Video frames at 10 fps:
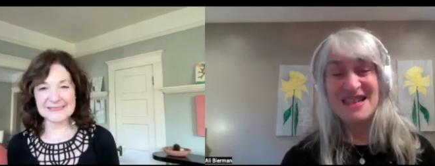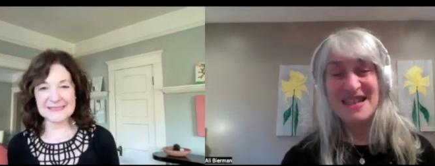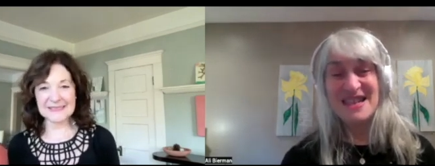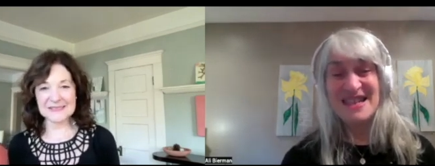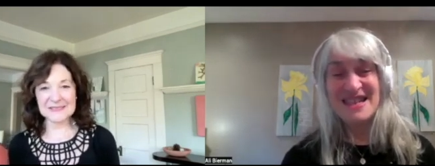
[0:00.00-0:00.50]
Speaker 1: a
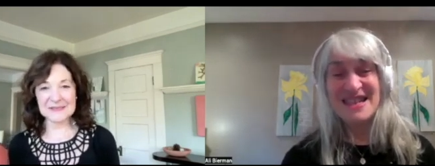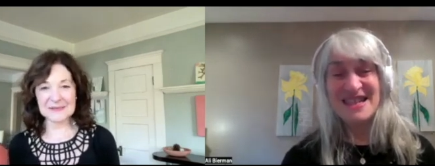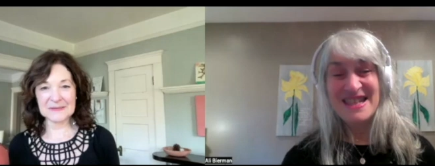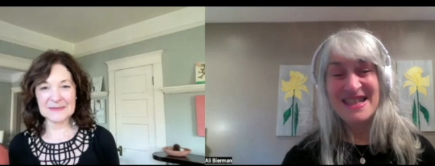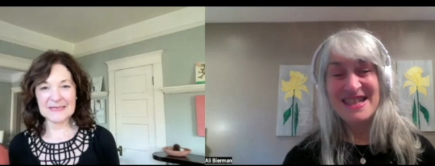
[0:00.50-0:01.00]
kid too.
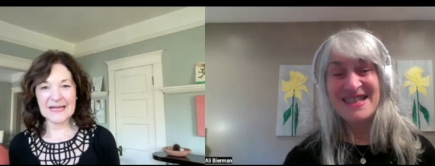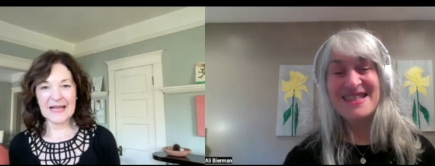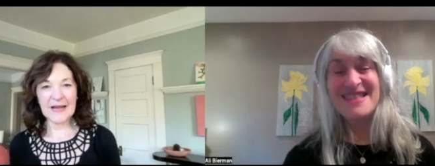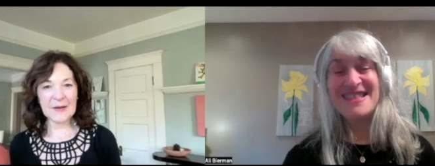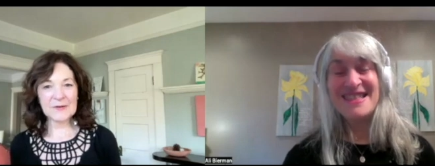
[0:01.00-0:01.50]

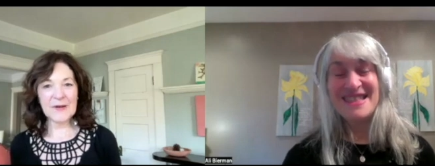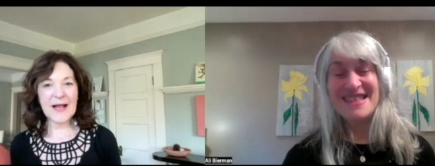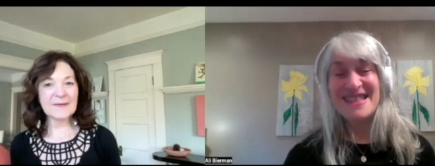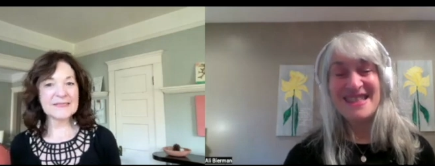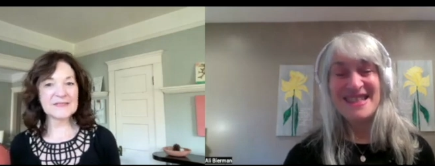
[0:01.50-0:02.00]
And I don't know
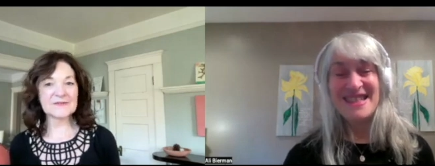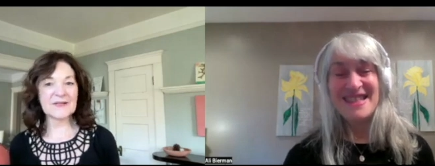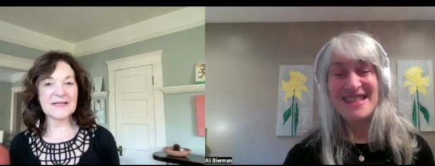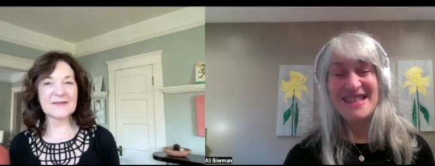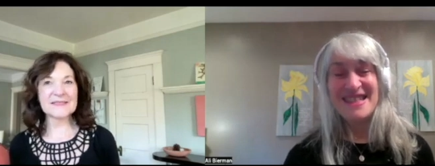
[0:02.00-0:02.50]
how I
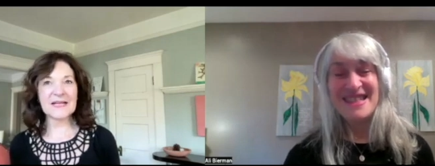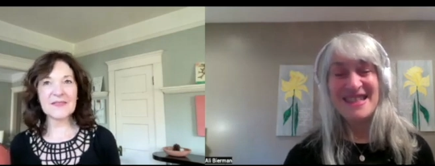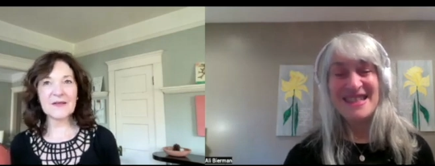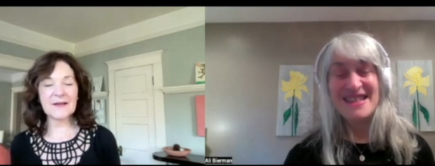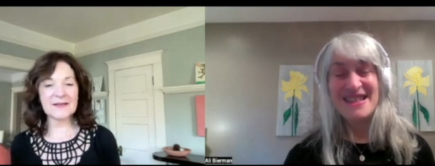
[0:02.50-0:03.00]
survived because I
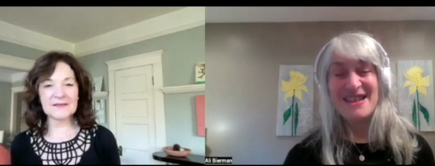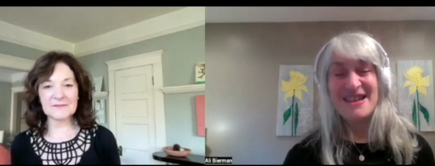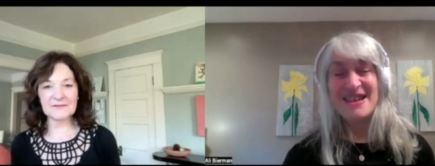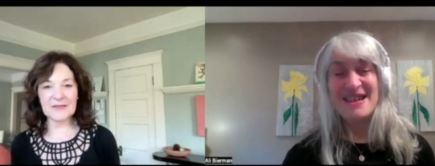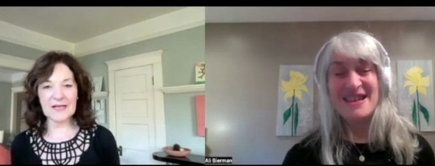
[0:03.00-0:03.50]
thought I could
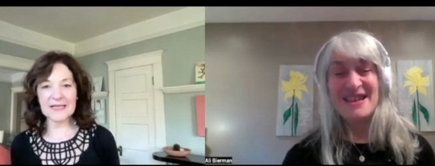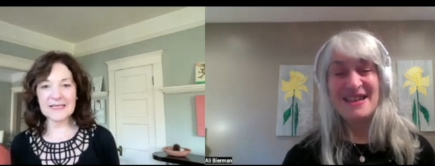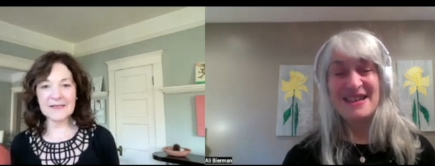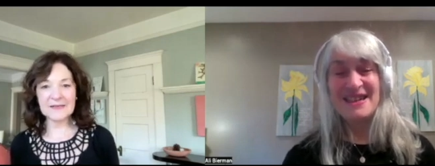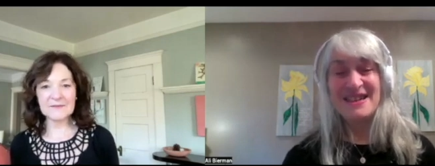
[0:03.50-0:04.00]

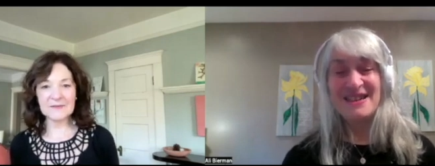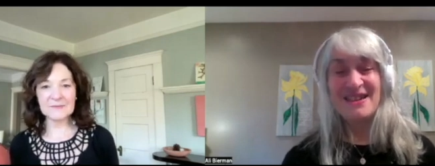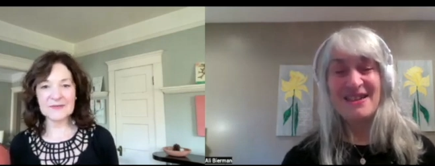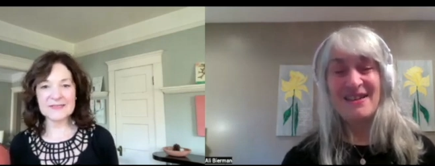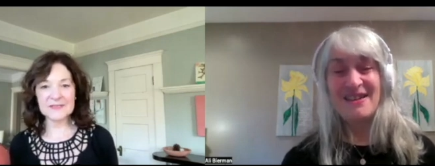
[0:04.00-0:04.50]
fly from
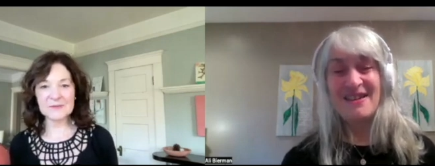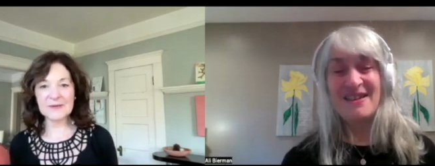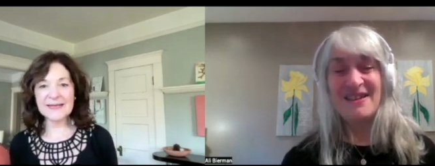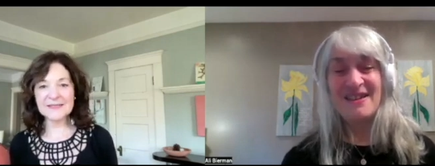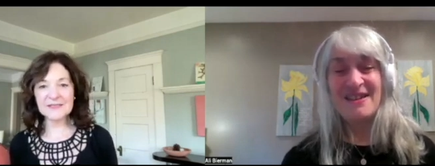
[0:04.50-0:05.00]
branch to
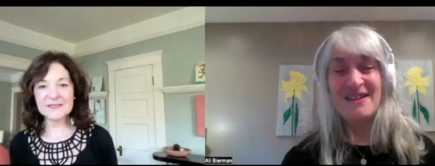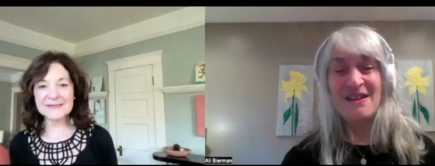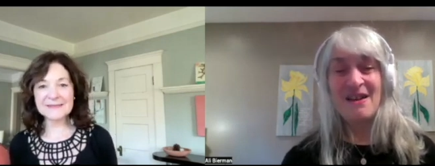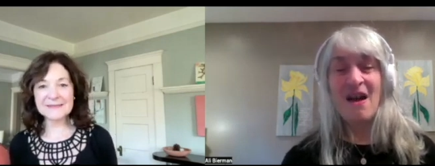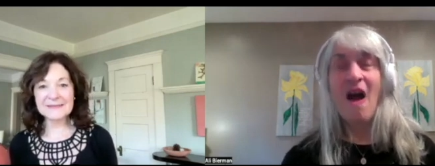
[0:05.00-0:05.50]
branch.
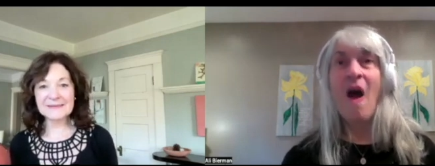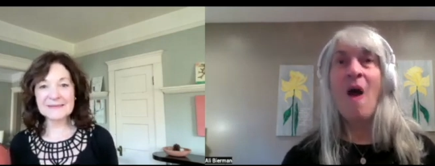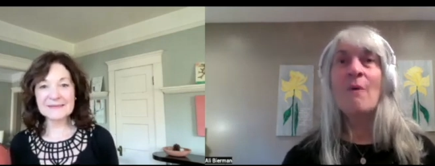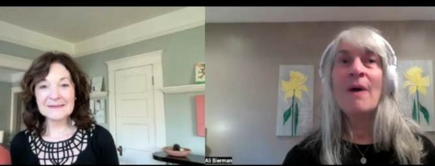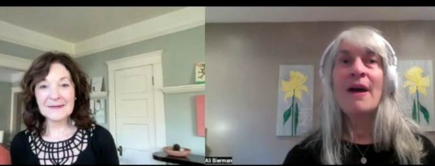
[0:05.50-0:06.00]
Speaker 2: Oh,
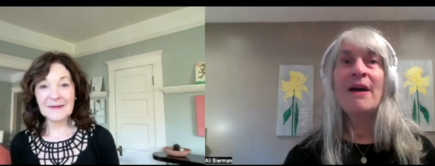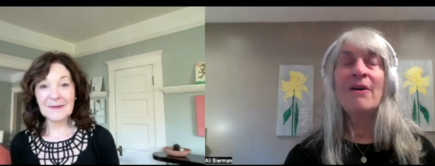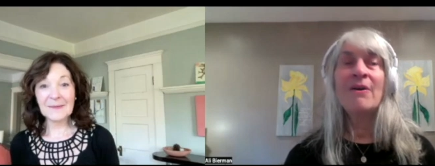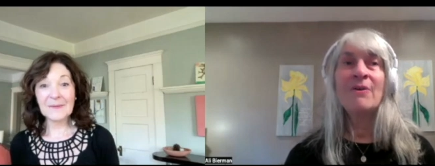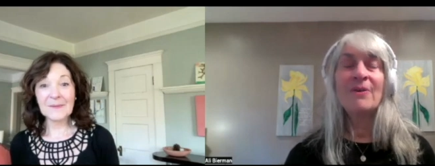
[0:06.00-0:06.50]

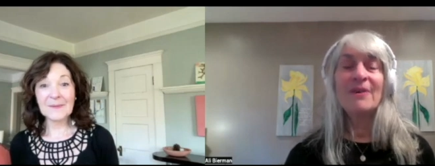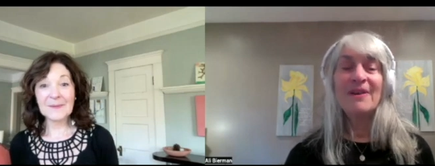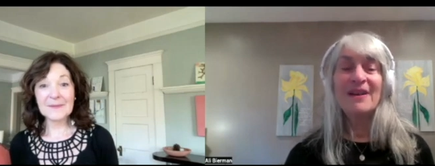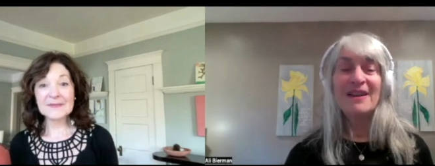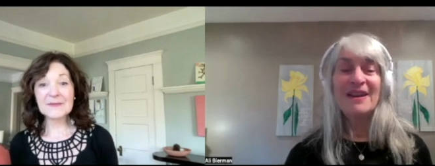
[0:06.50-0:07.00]
wow.
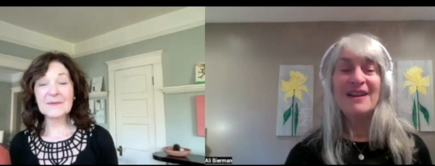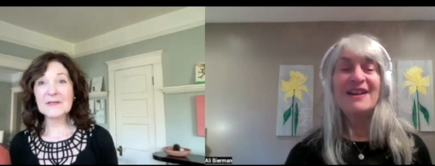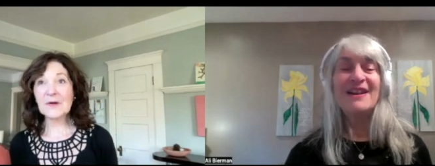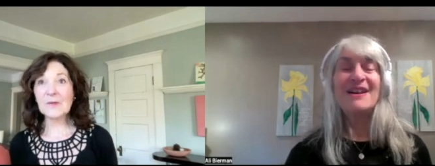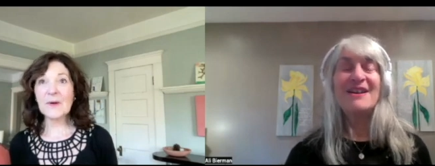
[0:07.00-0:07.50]
Speaker 1: So I would
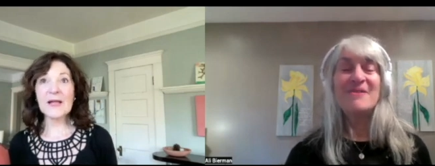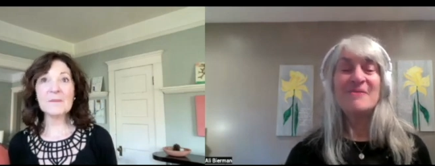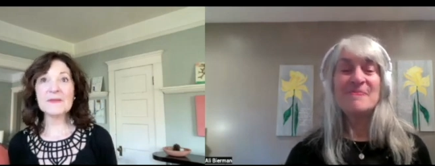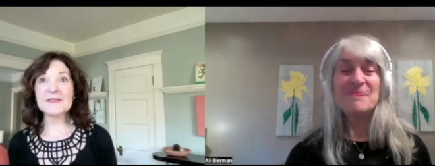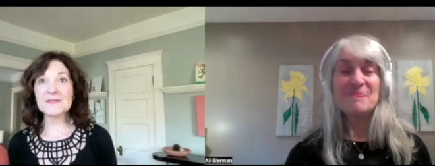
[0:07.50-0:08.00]
go way up
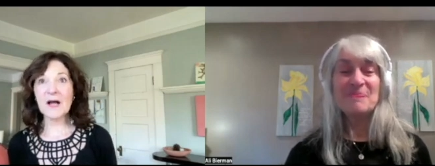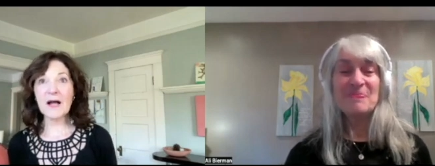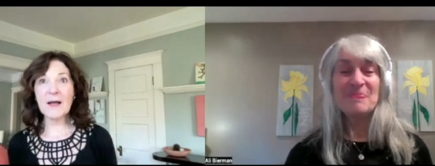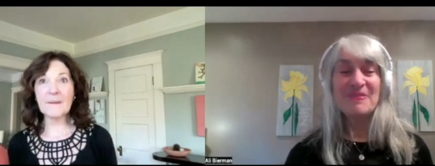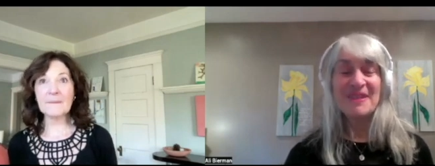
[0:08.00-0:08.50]
in the
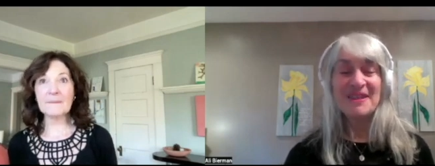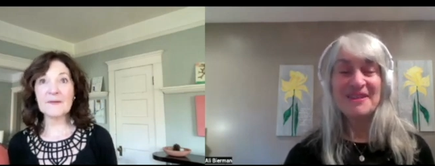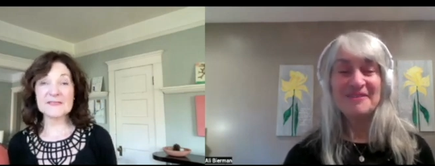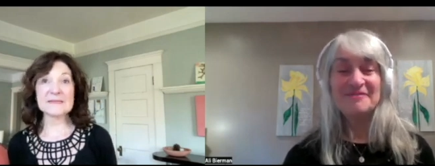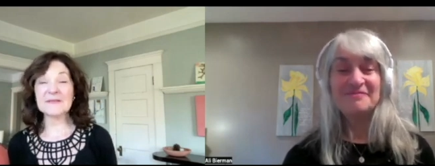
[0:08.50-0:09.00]
top
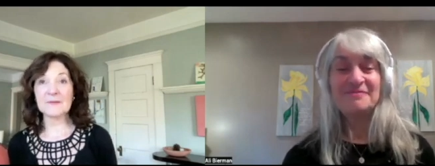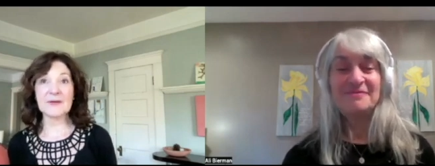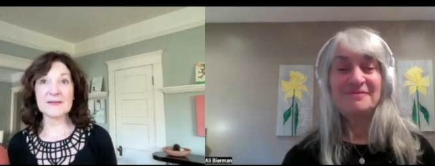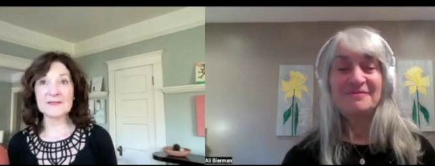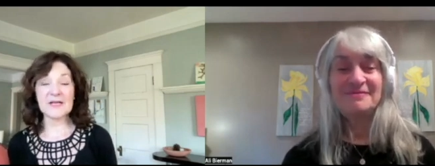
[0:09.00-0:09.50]
It seemed like way
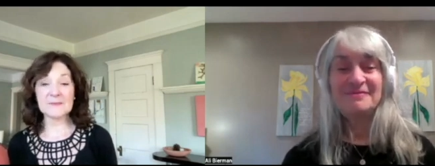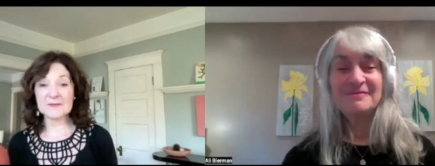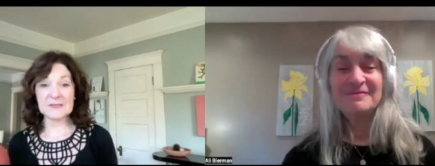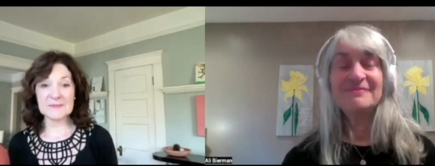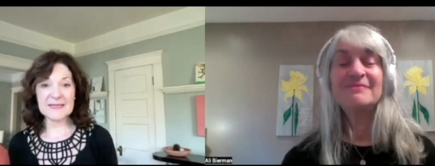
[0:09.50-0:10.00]
on the top
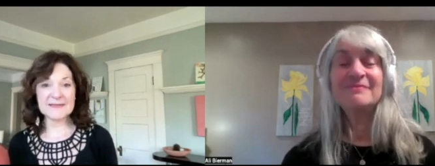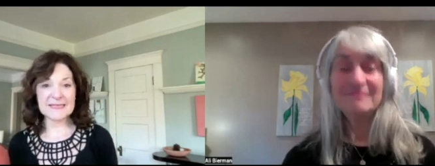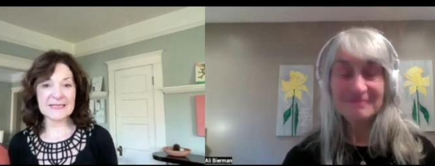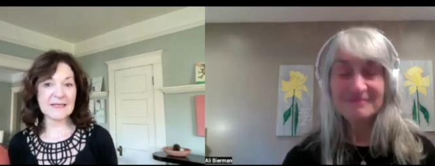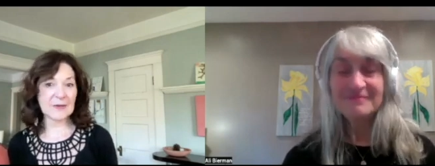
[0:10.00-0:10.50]
to me as a
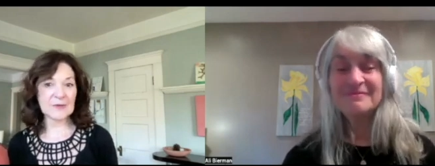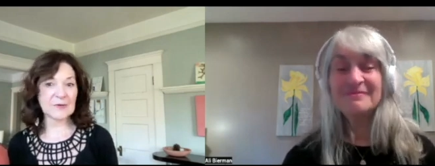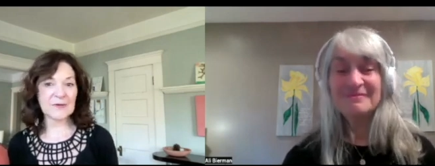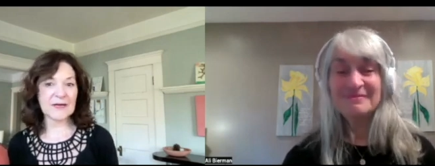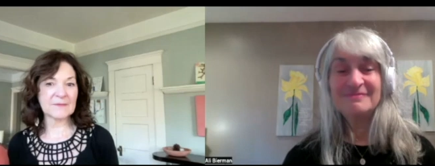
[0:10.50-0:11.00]
kid. I don't know
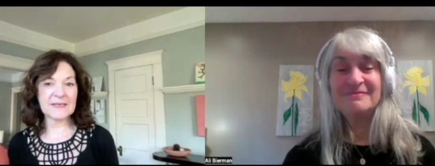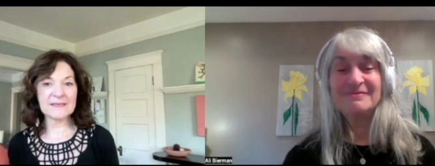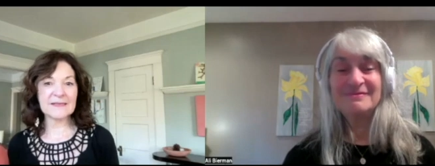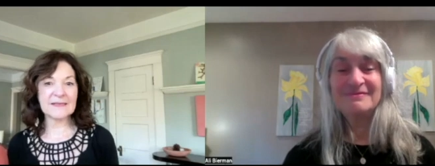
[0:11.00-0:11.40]
where I went